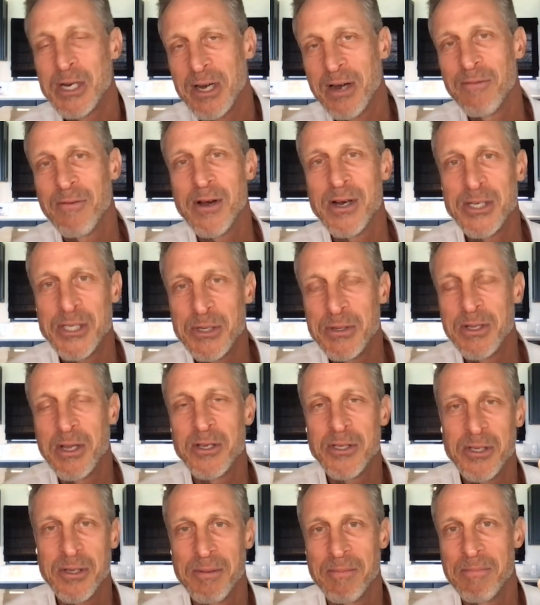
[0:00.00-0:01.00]
could convert two of
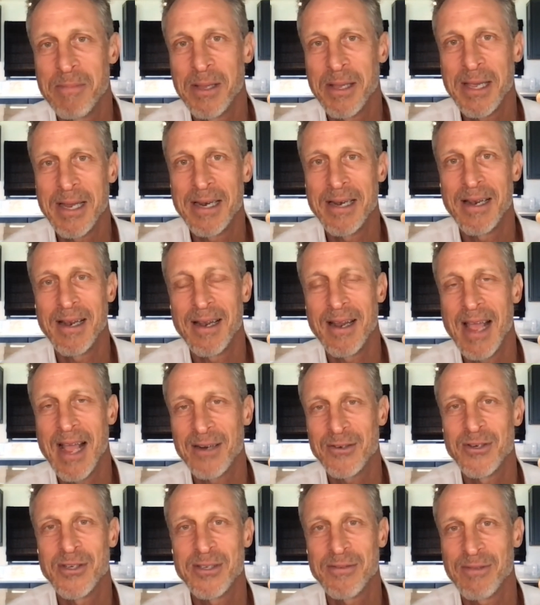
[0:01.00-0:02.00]
those million
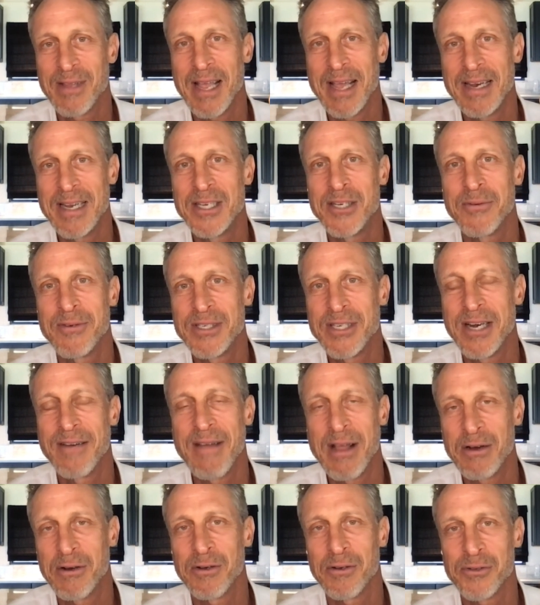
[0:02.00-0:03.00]
hectares of land into
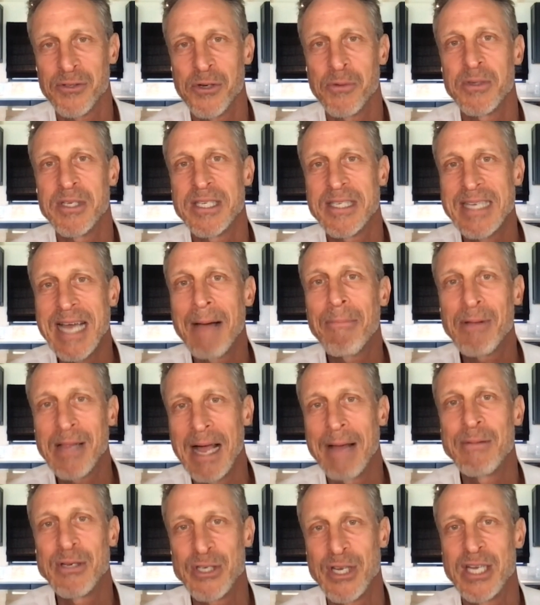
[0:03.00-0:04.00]
regenerative agriculture would stop
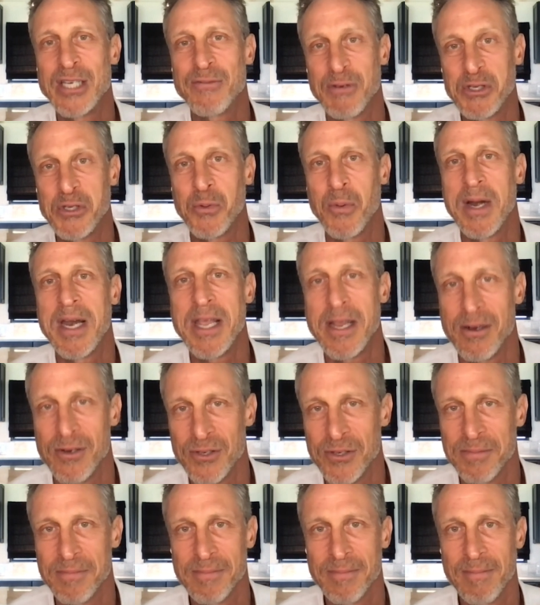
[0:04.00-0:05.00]
climate change for 20
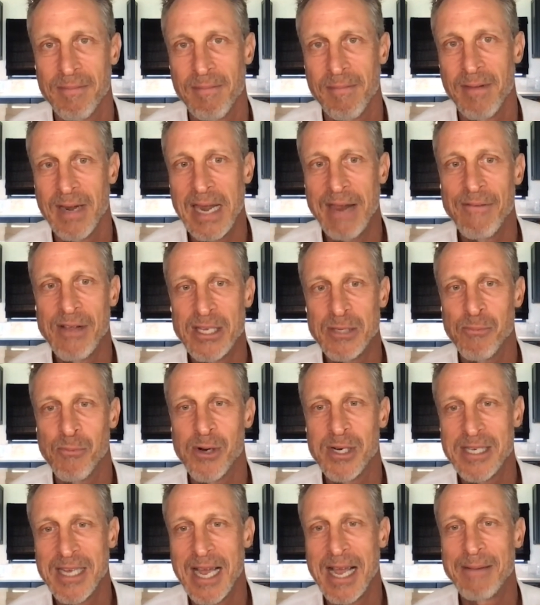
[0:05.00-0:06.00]
years, giving us
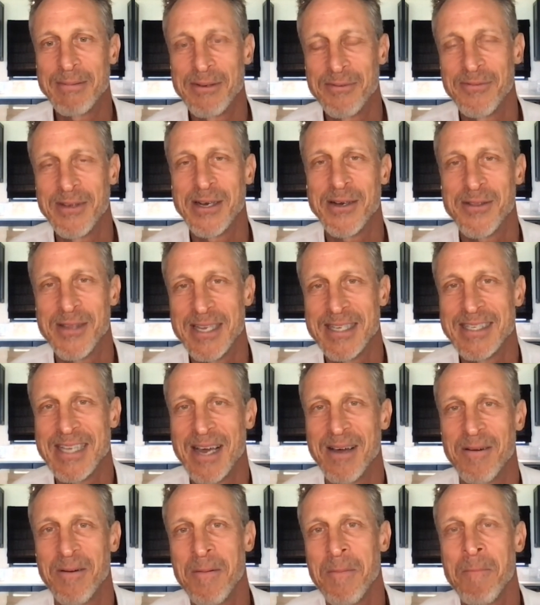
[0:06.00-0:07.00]
more time to figure
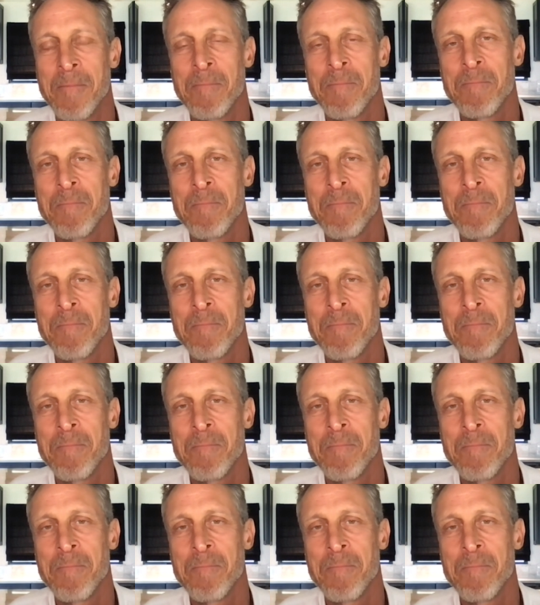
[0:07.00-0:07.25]
things out.